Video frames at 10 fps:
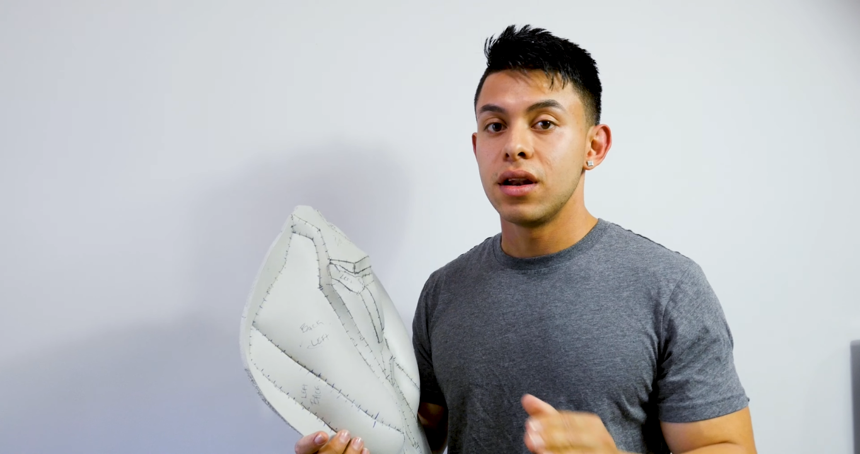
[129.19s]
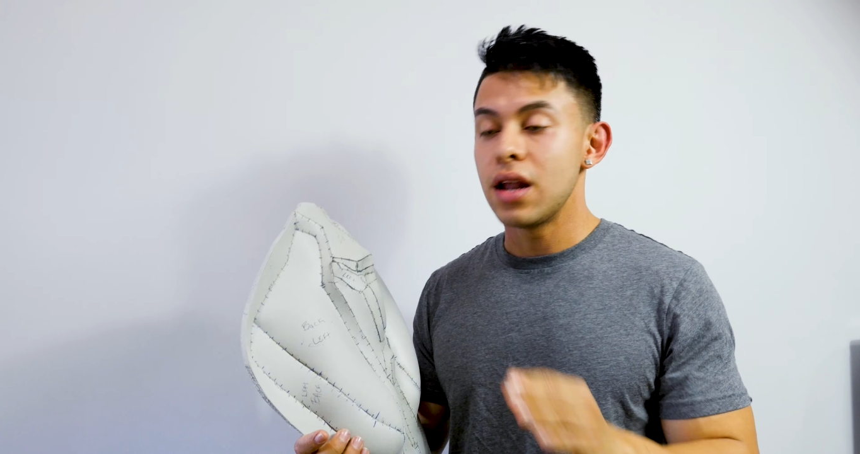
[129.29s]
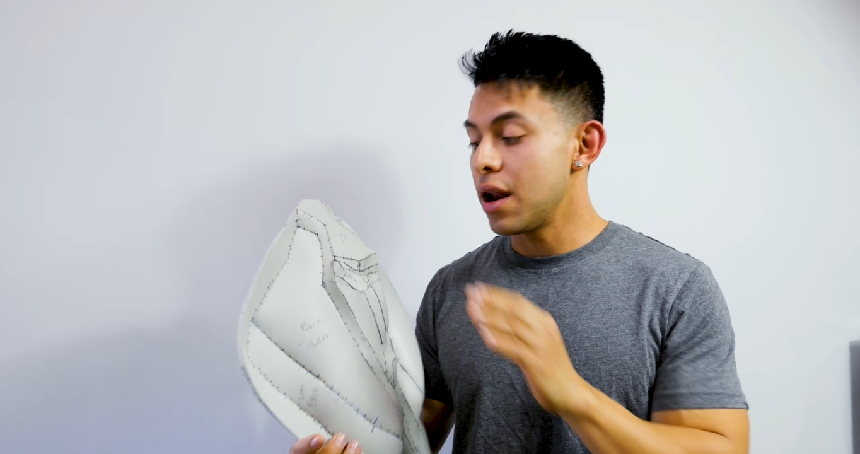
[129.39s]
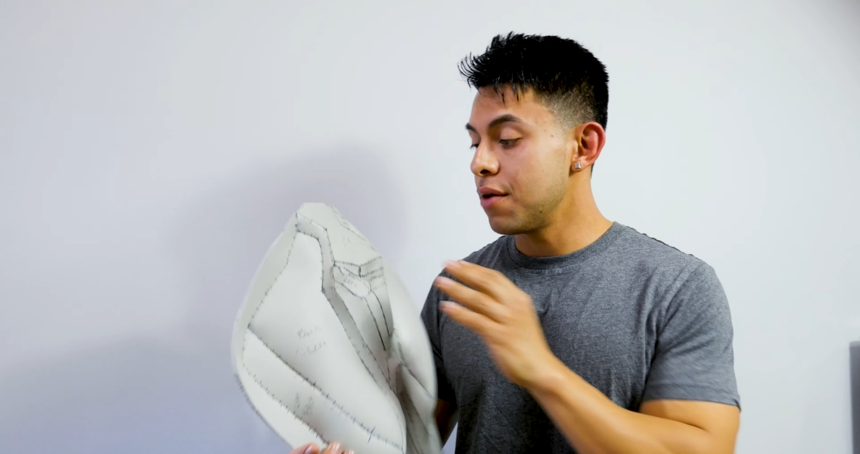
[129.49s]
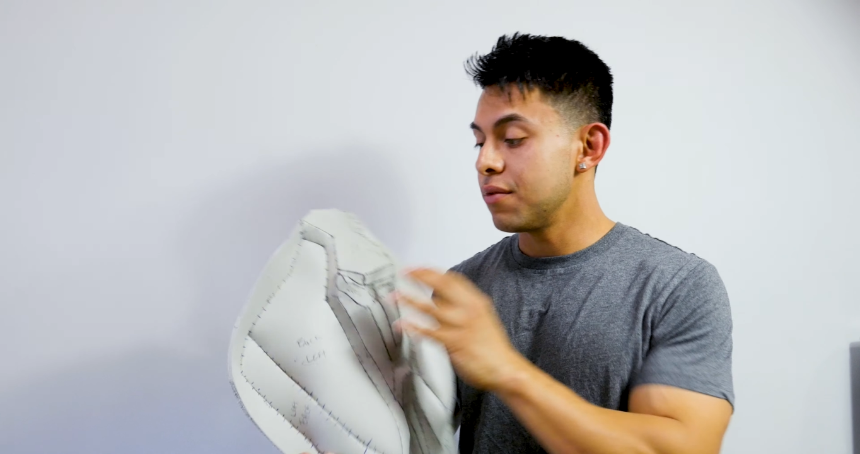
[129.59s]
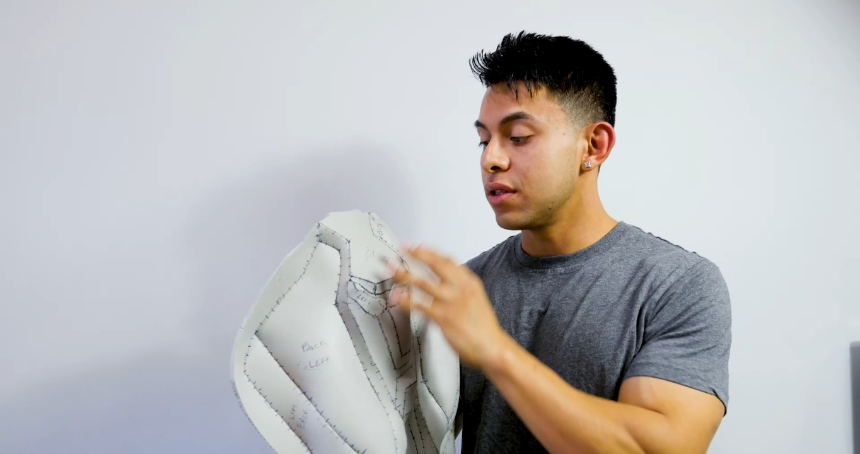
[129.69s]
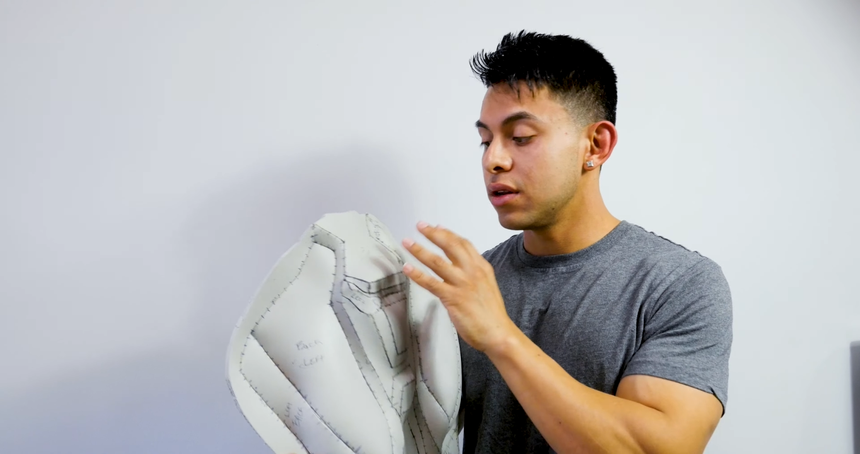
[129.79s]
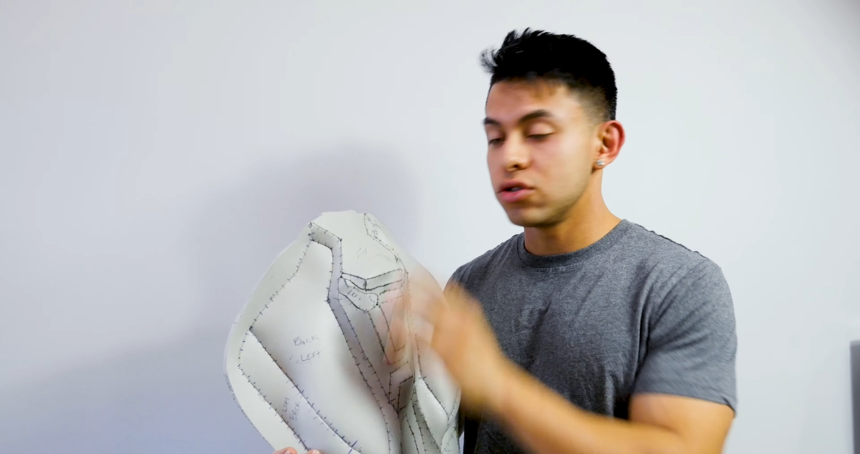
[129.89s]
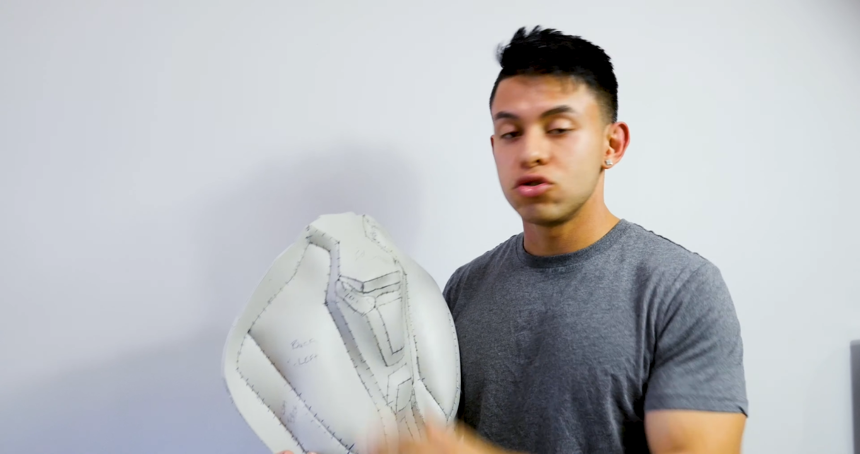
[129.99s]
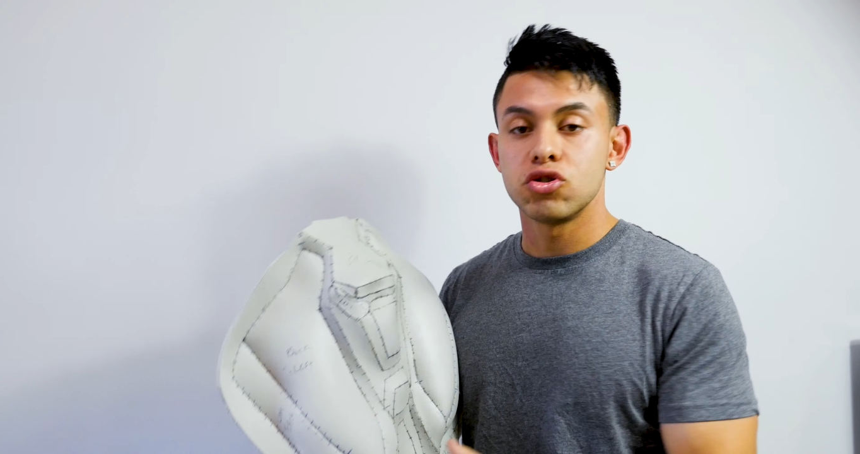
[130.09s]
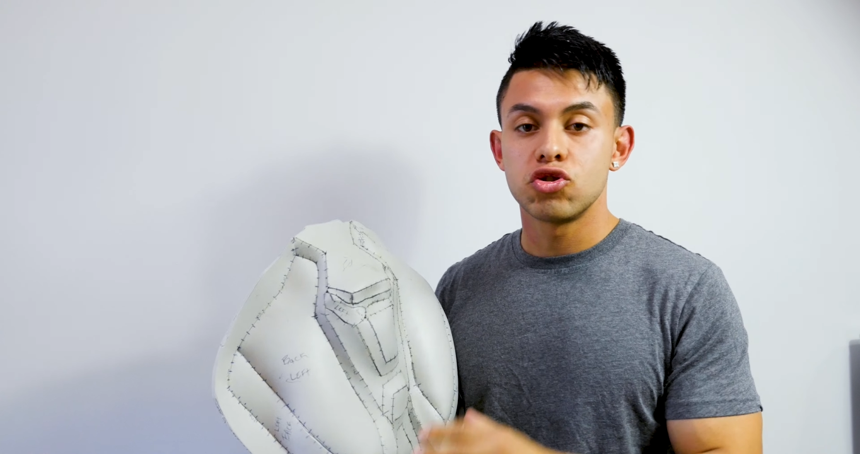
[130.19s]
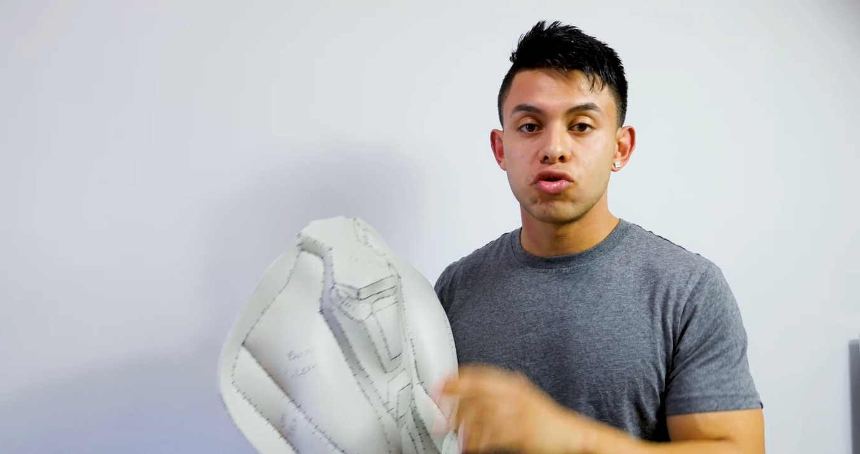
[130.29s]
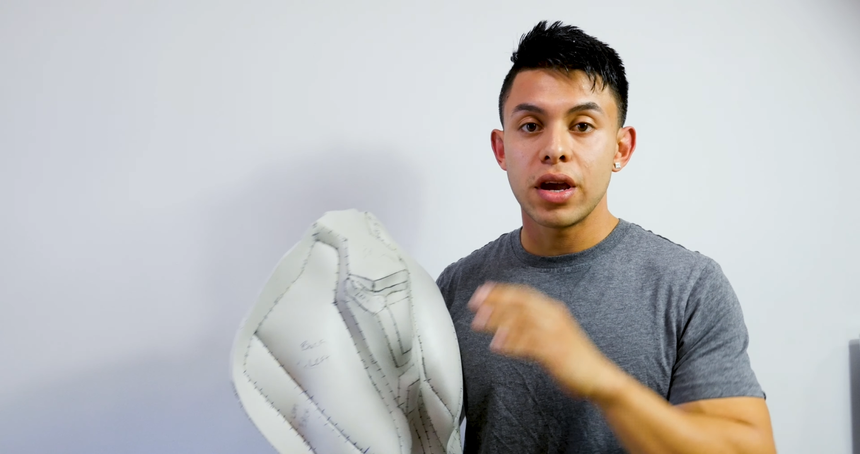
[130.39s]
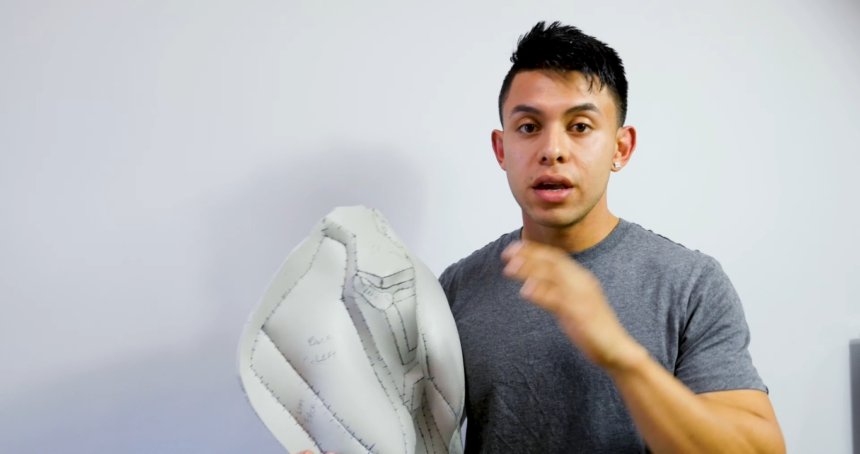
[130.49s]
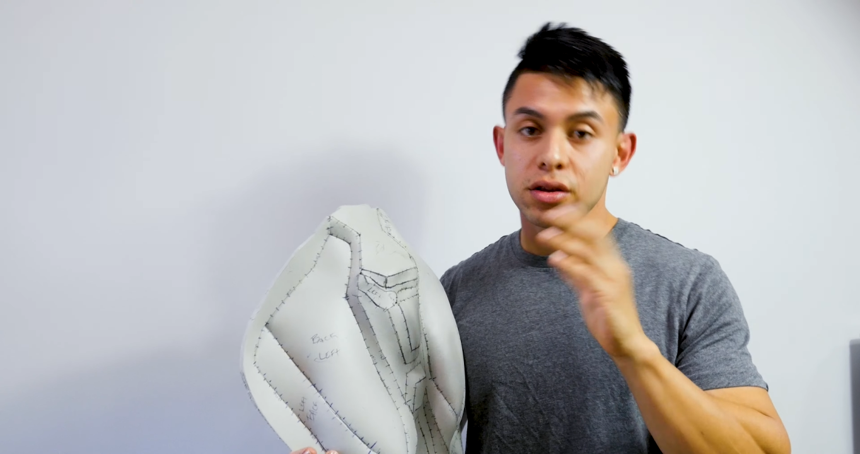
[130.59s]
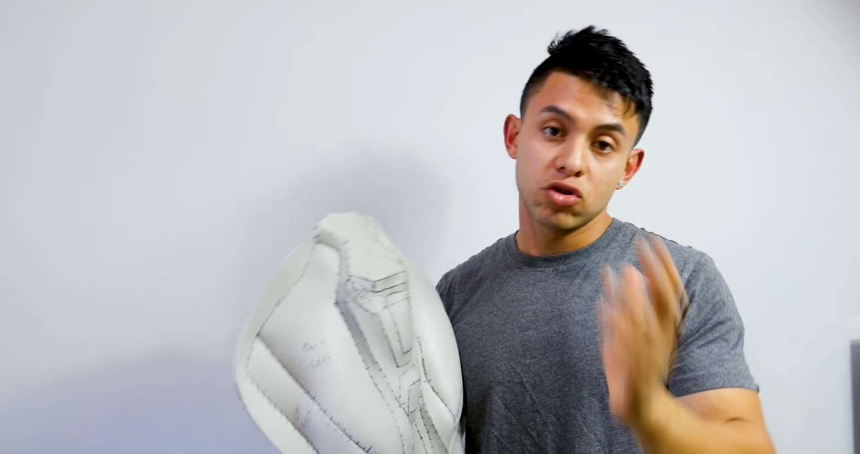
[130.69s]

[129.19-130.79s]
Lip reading: Not everything is just straight.